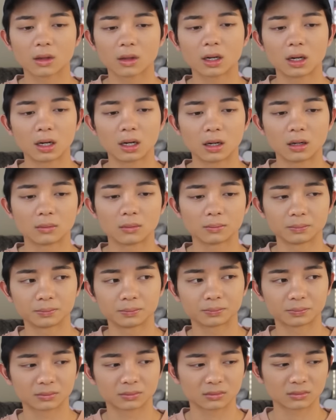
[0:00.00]

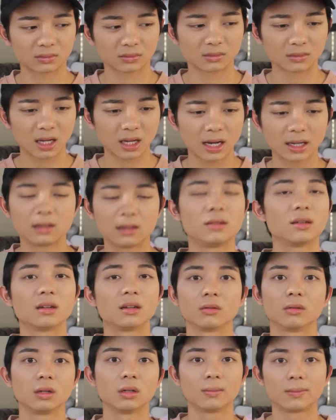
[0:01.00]
I
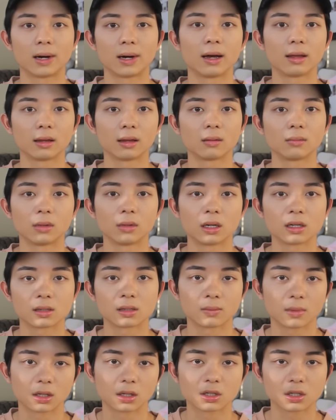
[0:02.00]
didn't really buy that as
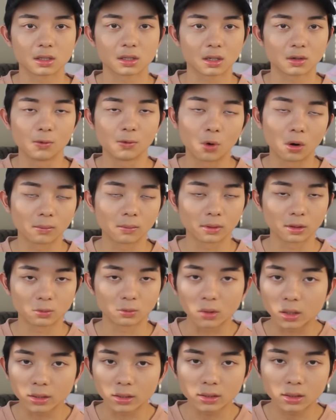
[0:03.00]
much as I normally
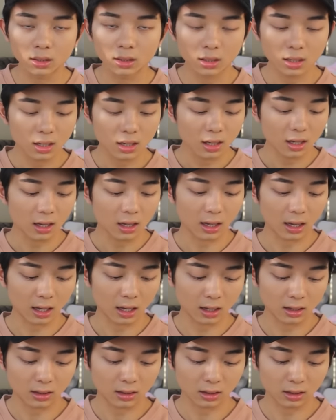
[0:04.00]
would.
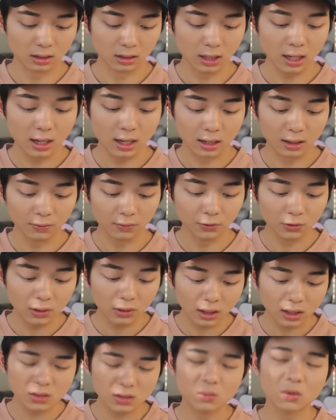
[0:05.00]
And yeah, if you
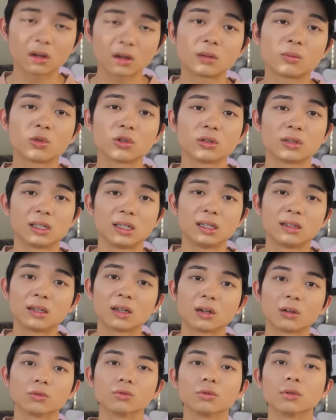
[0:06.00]
guys want a more detailed